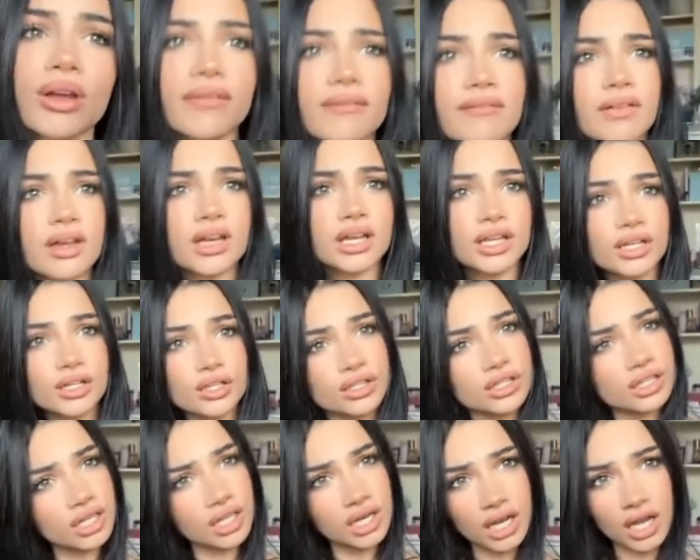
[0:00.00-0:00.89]
if y'all don't
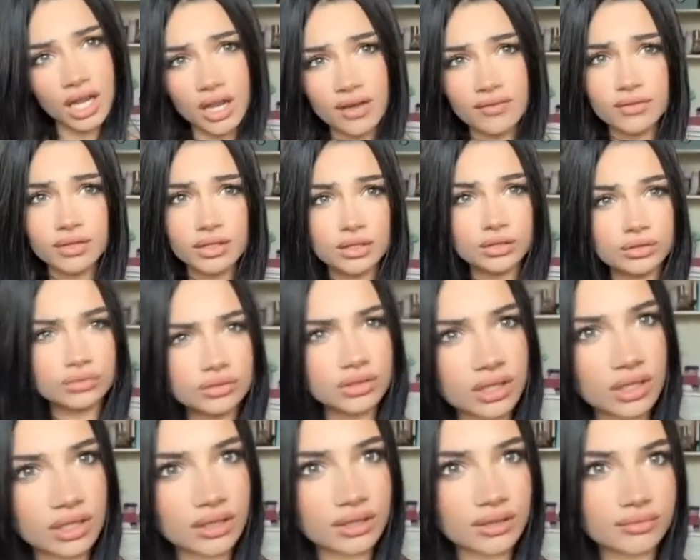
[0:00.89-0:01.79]
watch me before these live
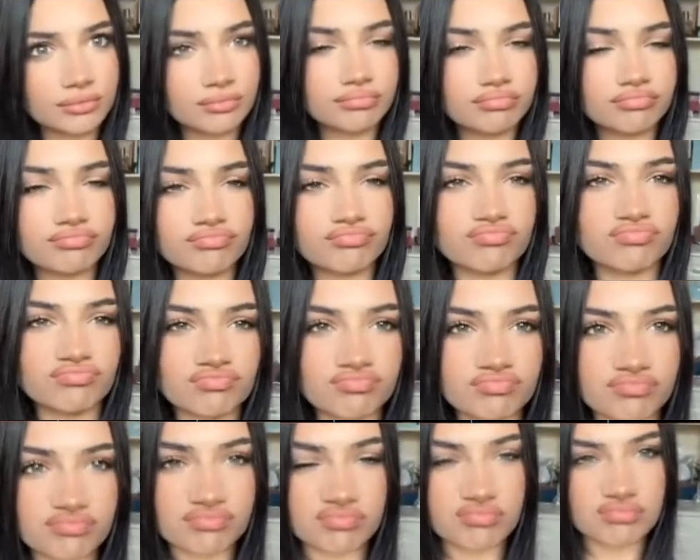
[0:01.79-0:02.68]
streams,
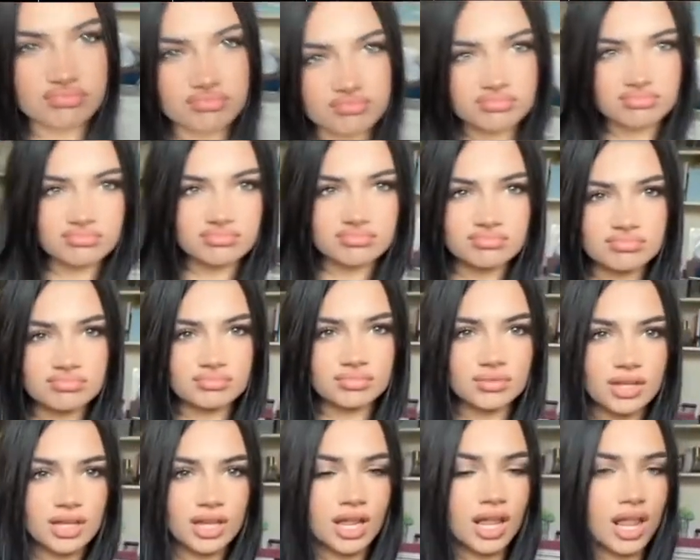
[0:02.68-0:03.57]
during the week,
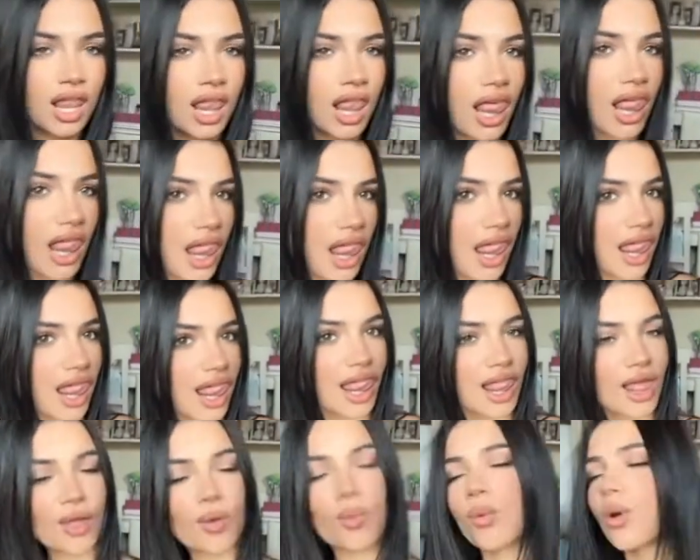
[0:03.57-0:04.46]
not on the weekends, but during
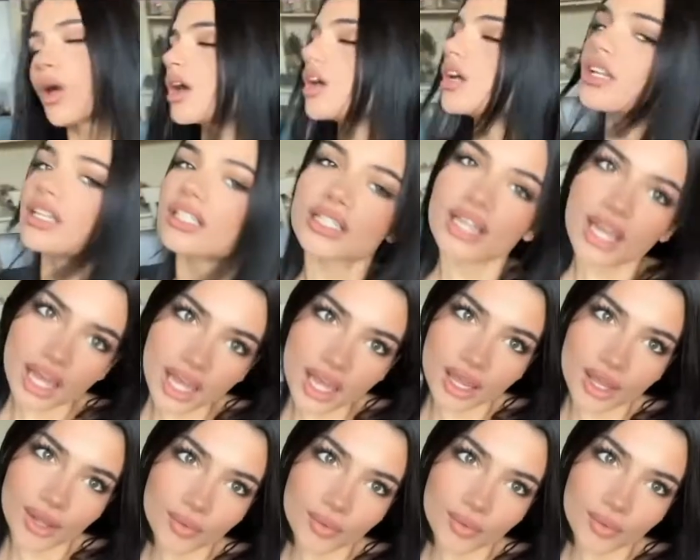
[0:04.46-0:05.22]
the week, I try to do a, a